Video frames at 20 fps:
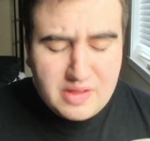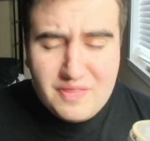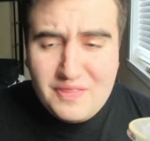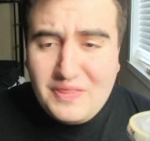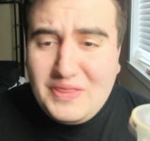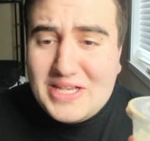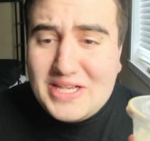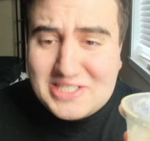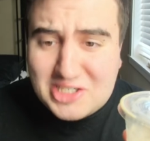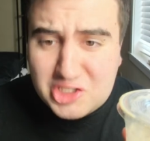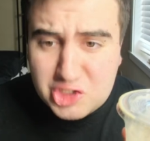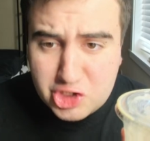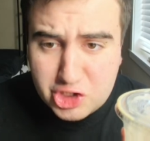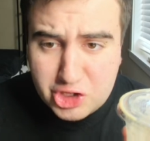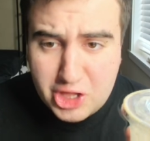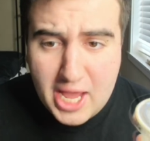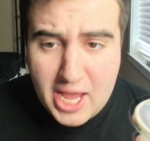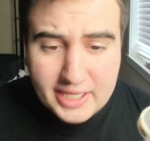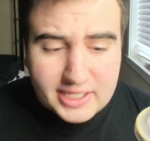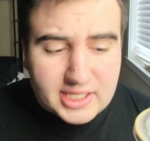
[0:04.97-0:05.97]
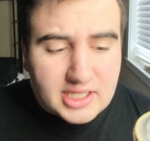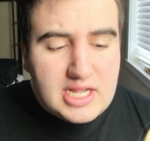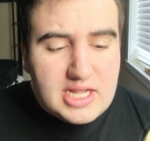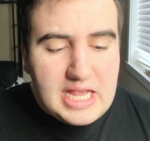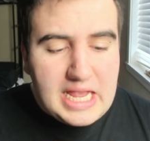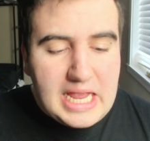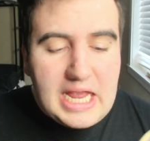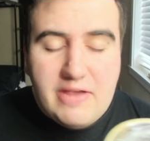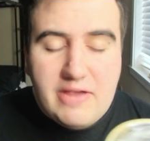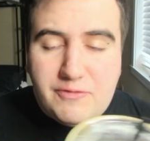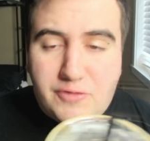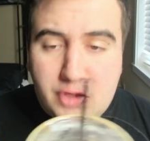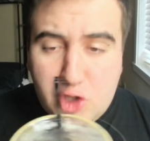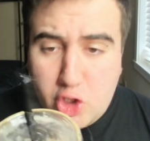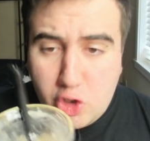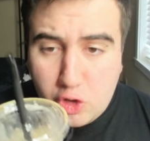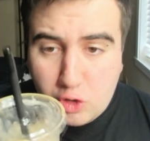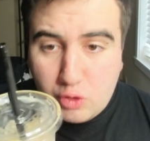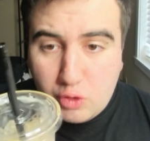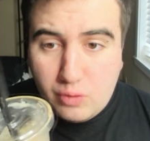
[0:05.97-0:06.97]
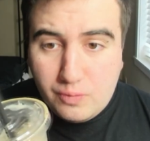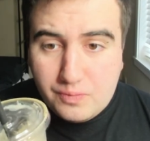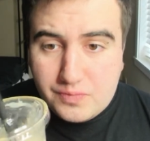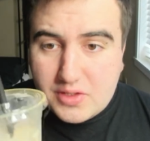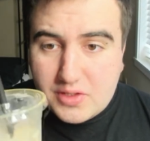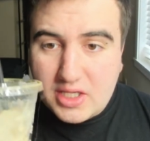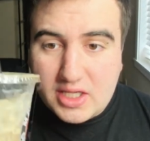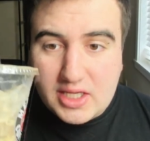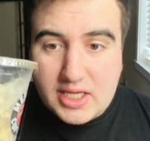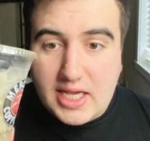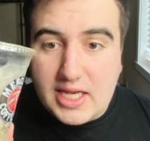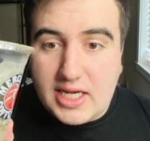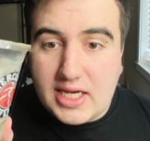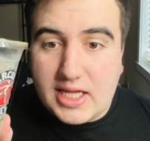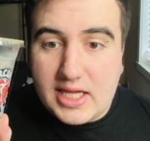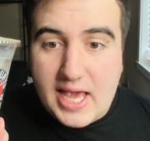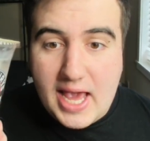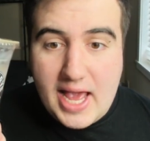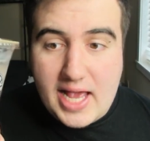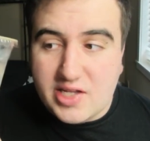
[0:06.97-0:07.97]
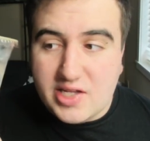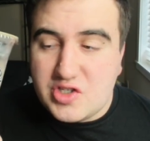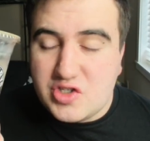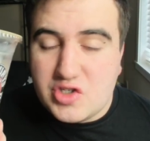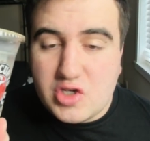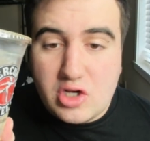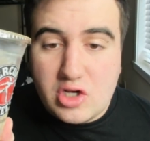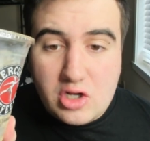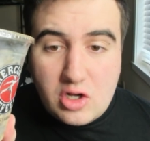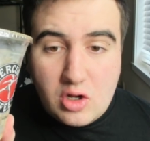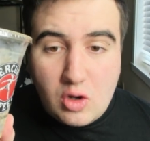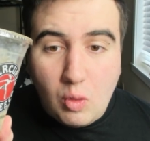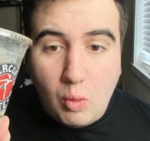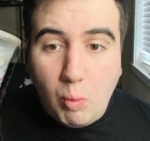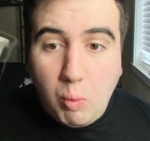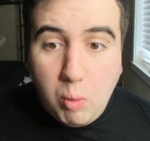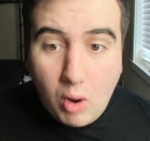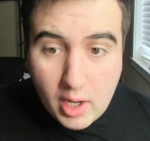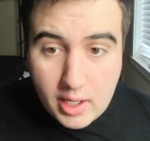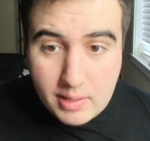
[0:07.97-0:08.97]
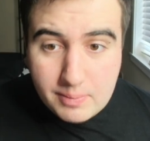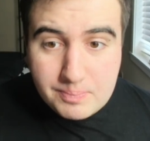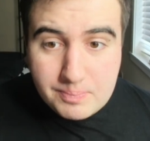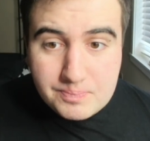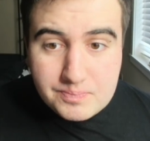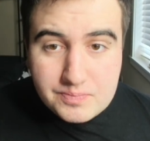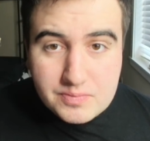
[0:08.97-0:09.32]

This is thick. If you can guess what